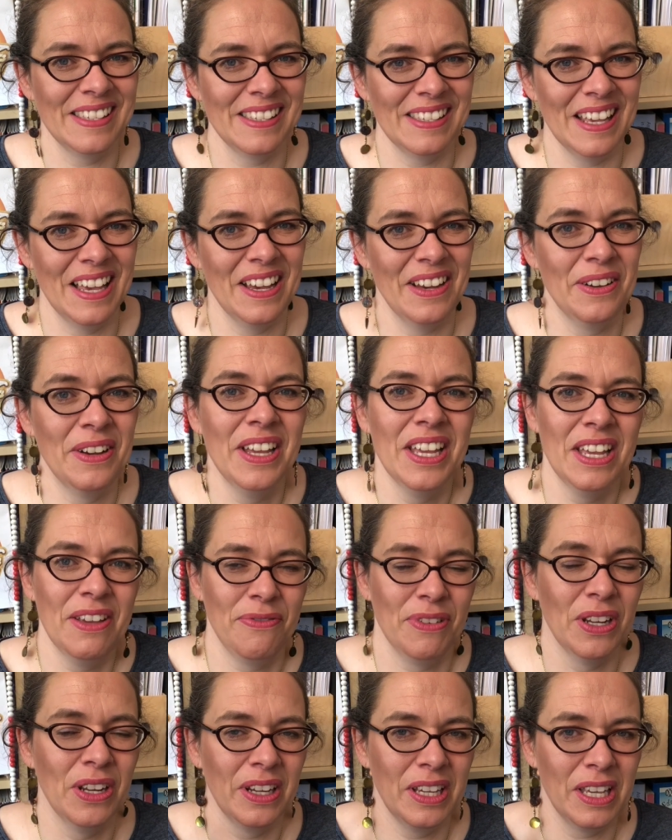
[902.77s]
So
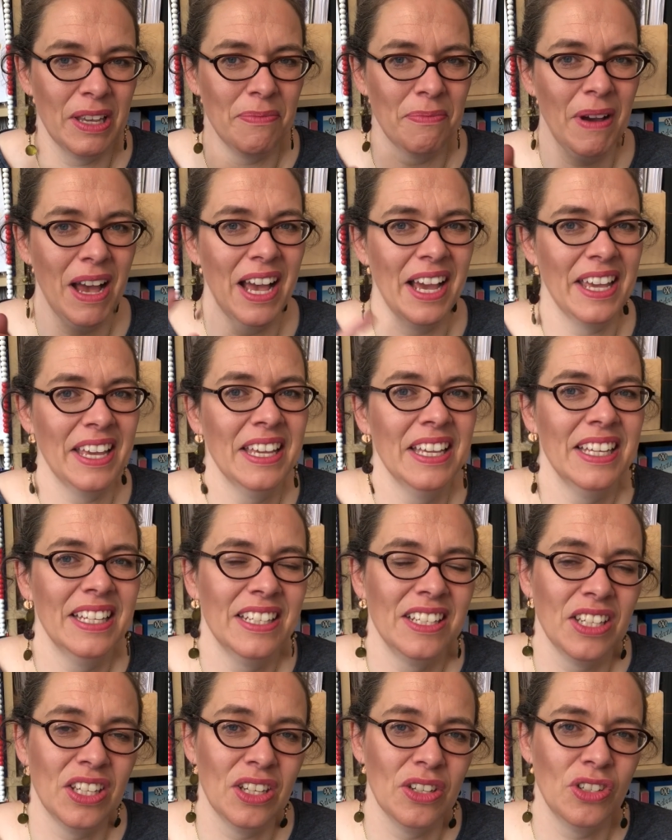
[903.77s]
if you look in my
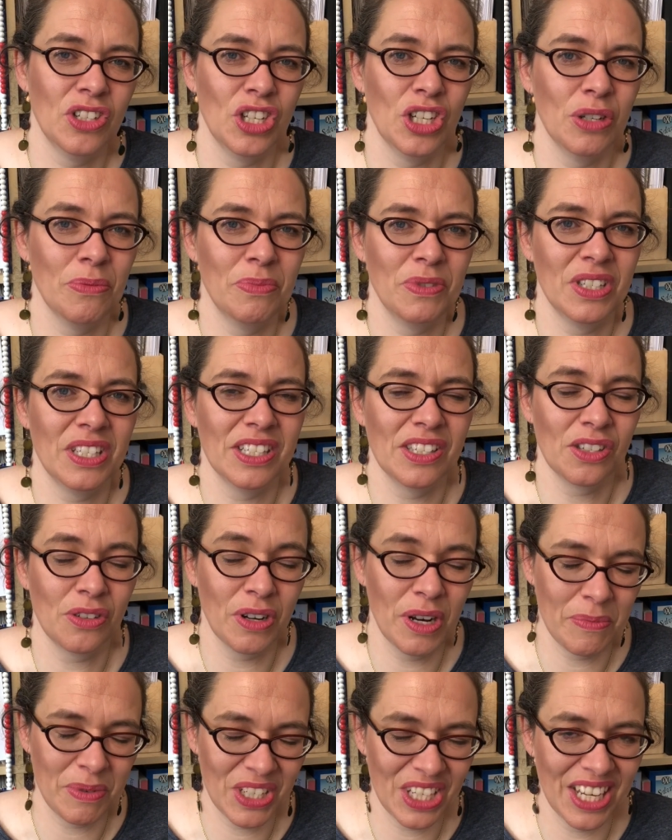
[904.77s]
YouTube
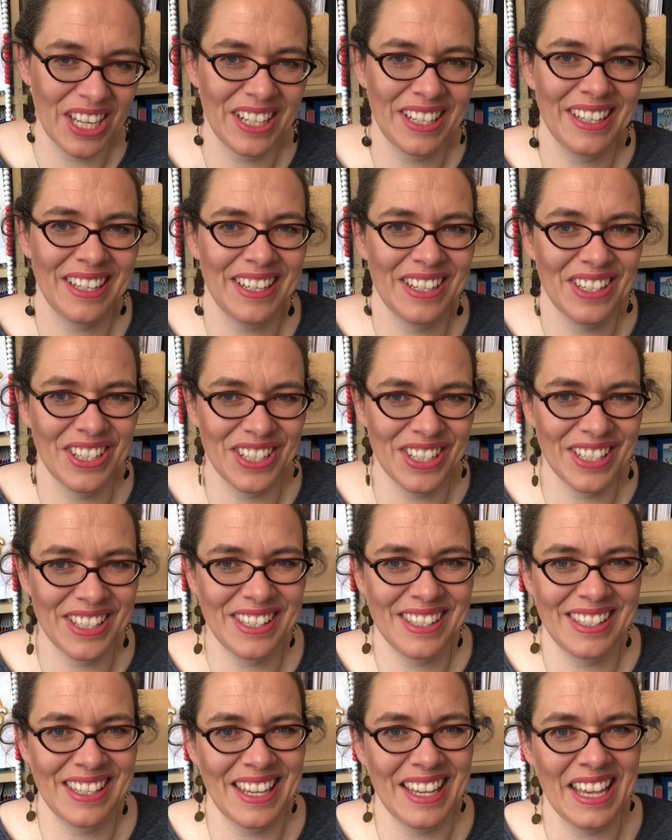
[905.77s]
description, you should
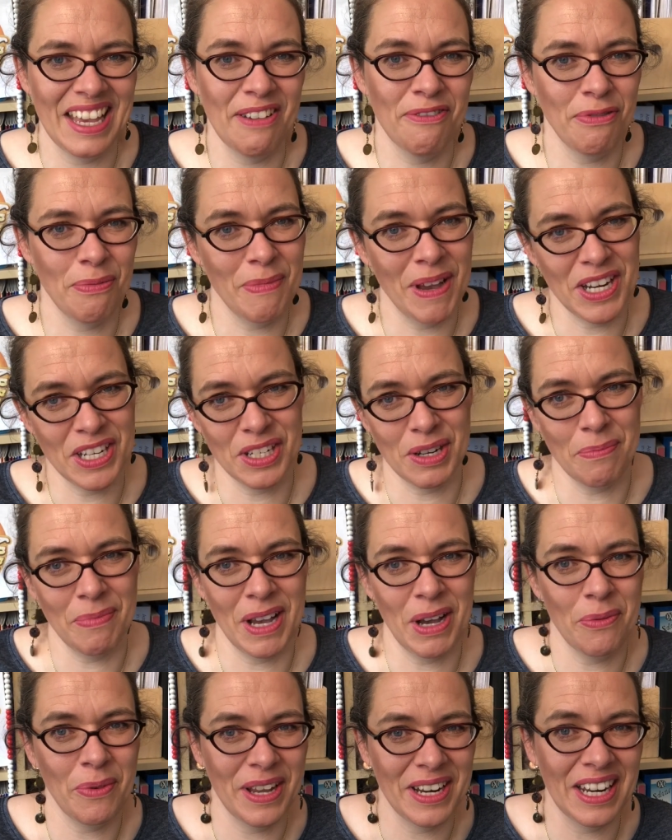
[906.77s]
see information
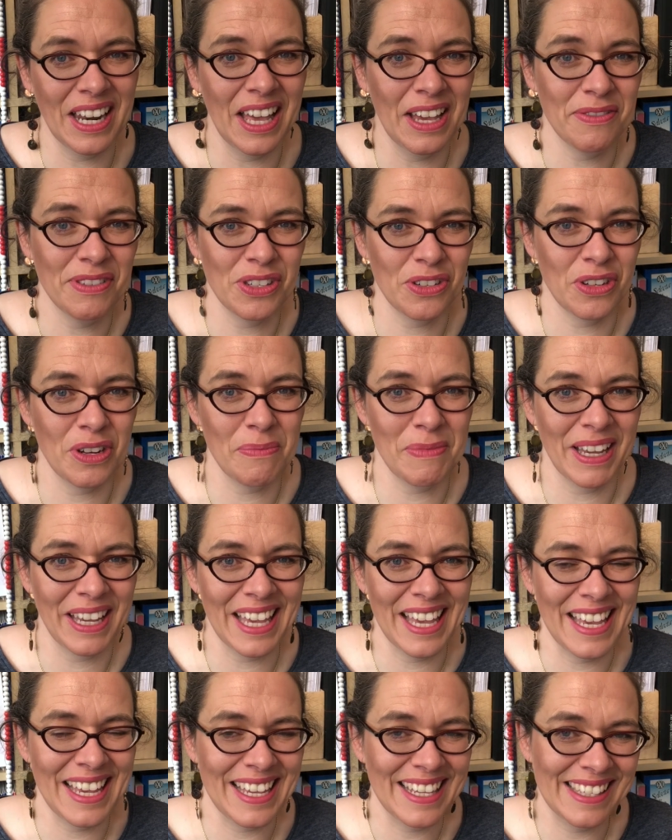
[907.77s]
about when live streaming
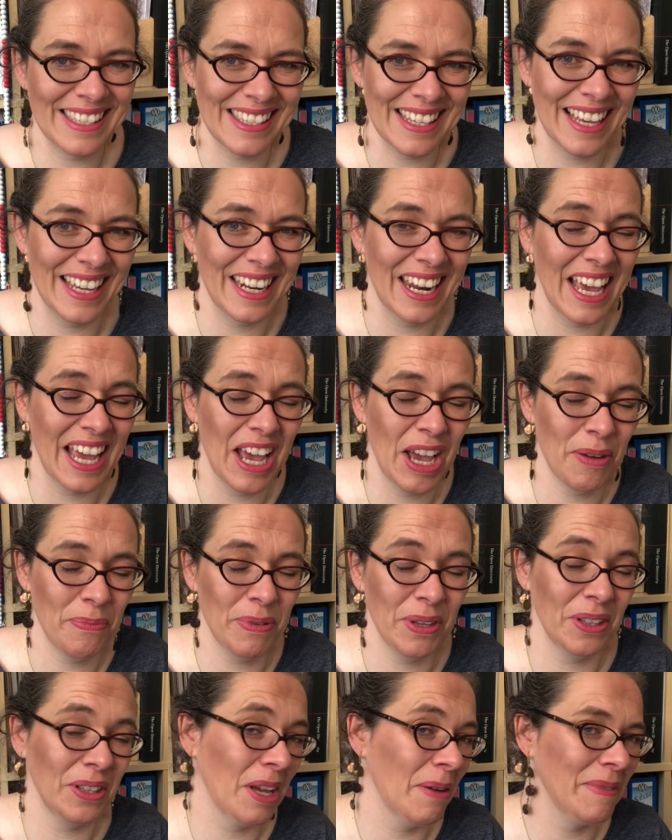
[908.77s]
is. And I hope
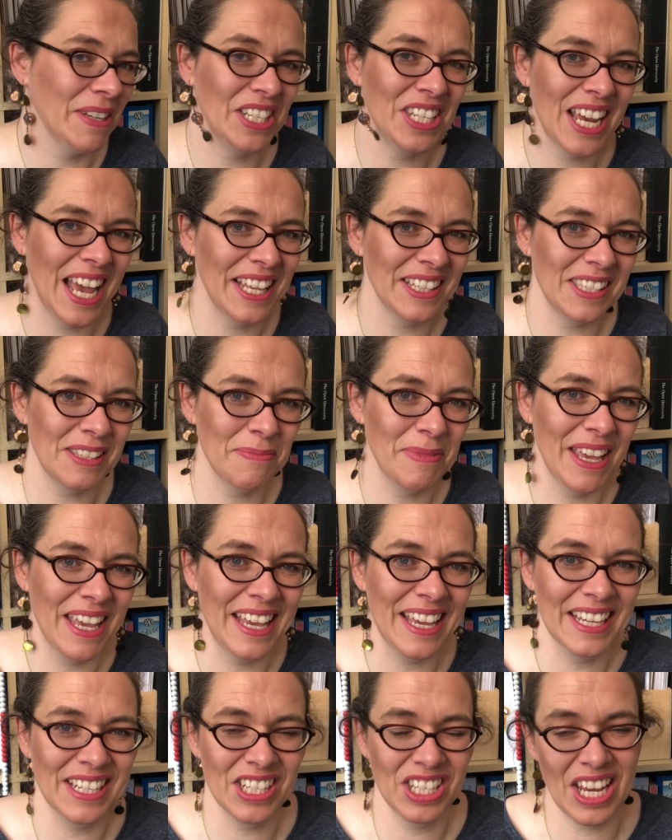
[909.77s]
you'll come and chat to
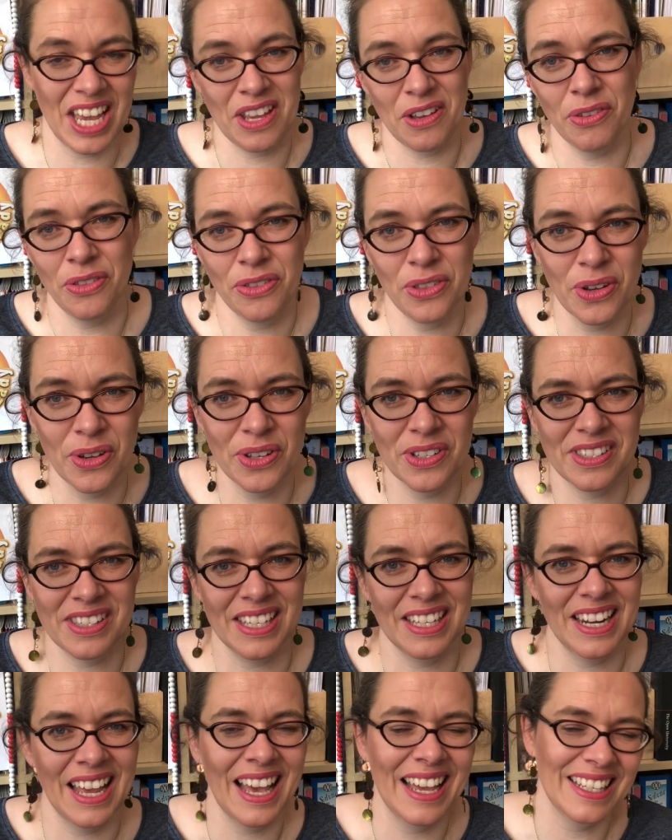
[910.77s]
me and share your thoughts
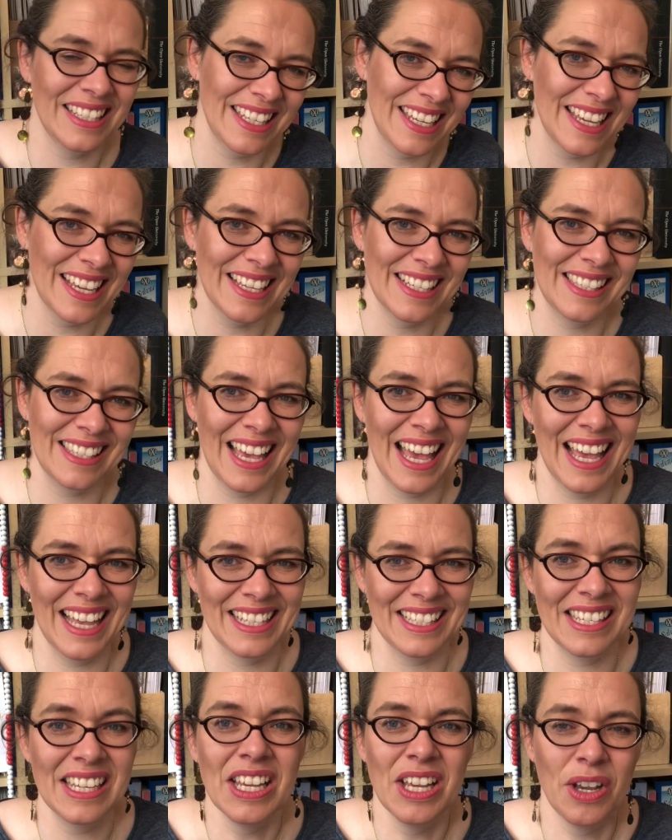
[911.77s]
and ideas,
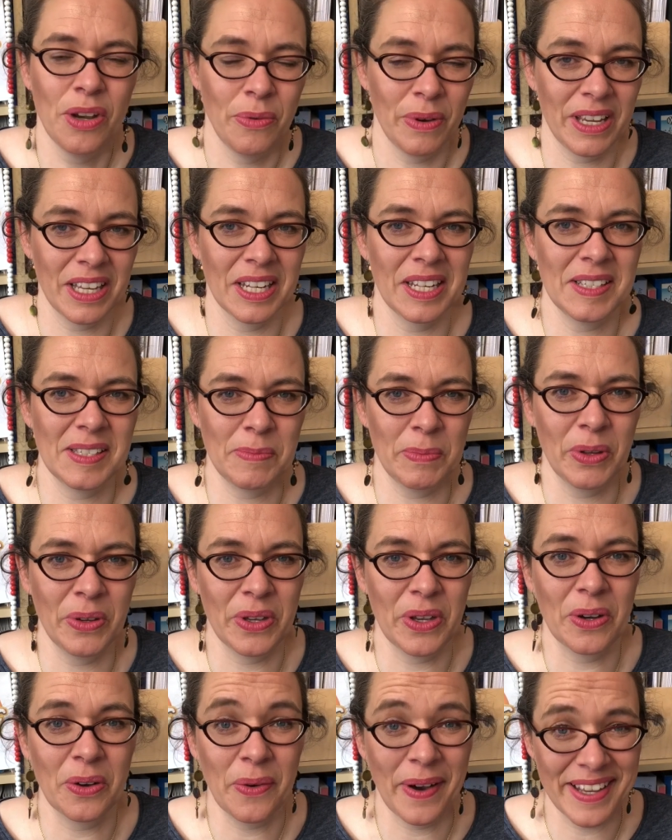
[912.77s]
and we can explore
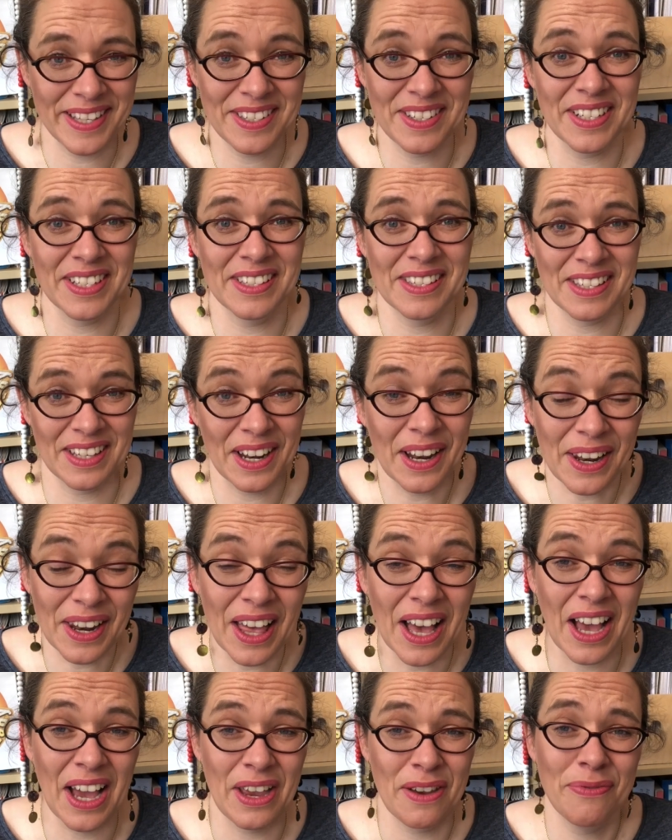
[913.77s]
your questions
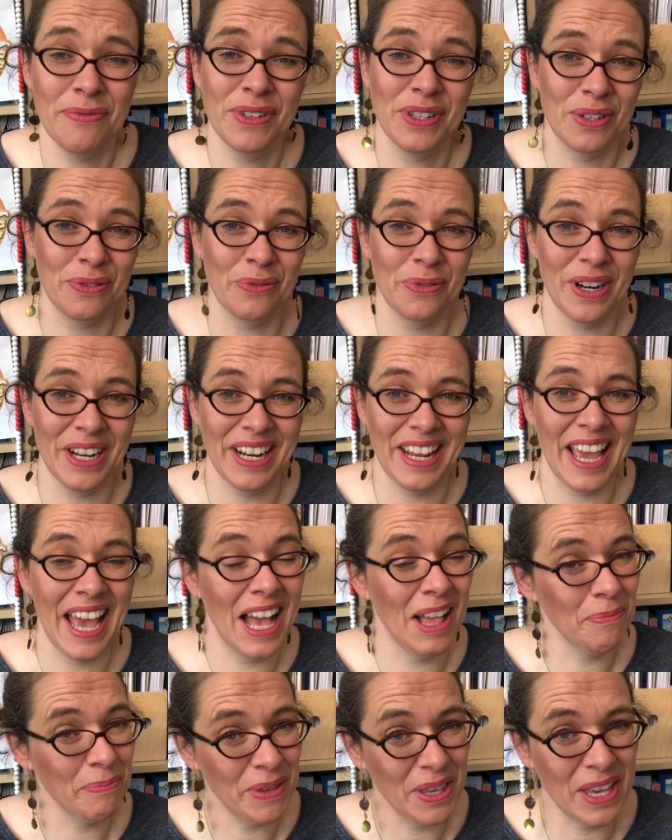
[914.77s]
live to really
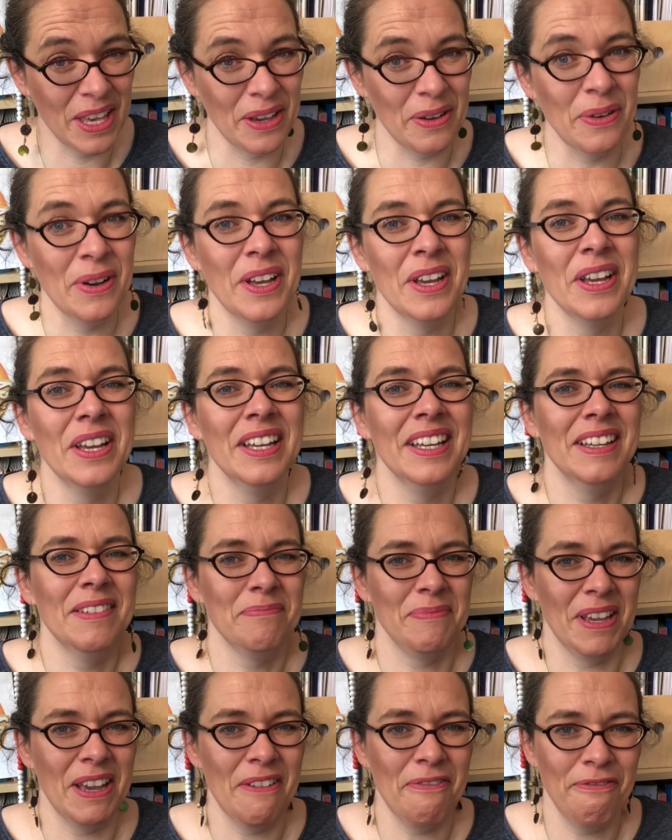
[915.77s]
help you
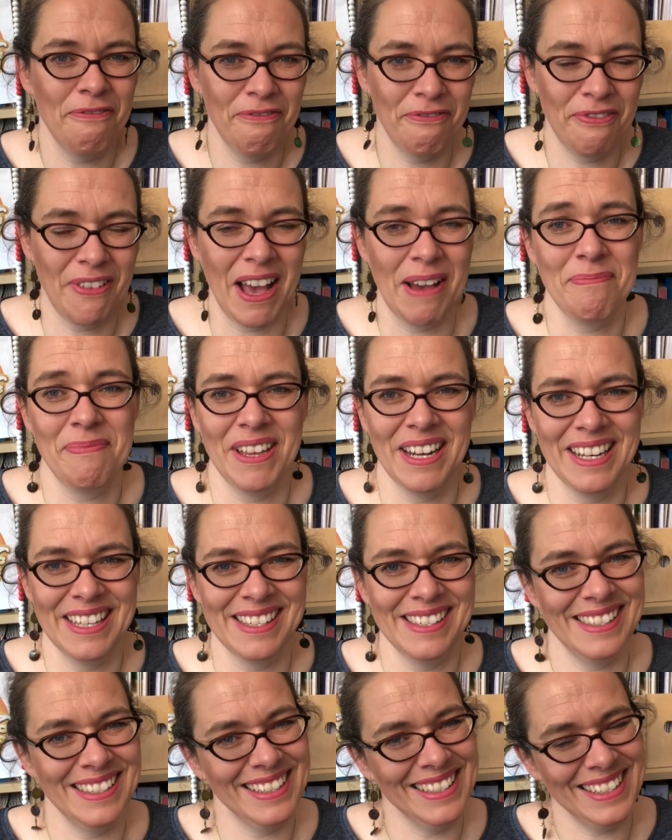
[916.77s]
be a
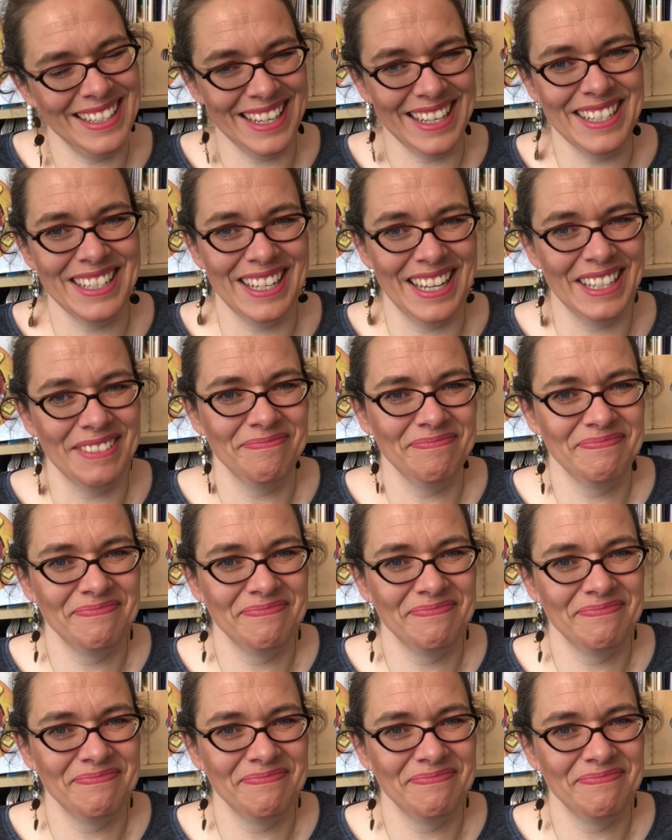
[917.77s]
fabulous teacher.